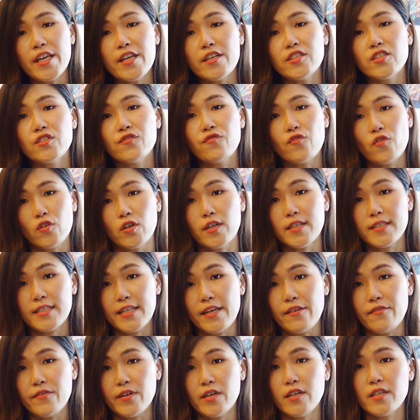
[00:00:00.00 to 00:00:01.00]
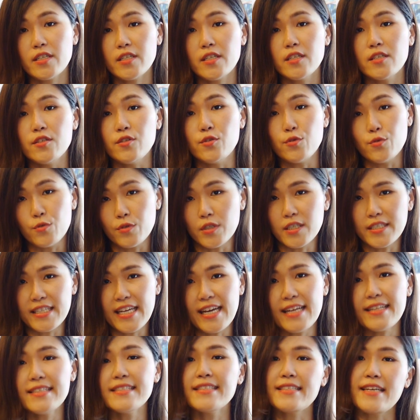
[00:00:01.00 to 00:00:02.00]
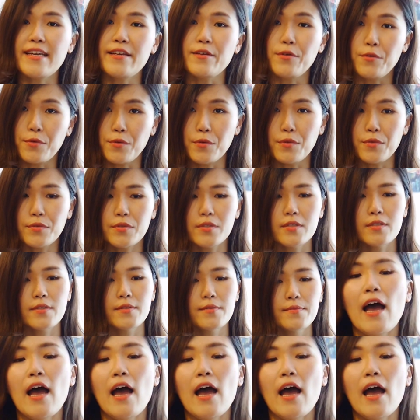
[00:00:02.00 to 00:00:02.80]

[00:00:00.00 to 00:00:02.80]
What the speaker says: each focus area, you will then set your goals.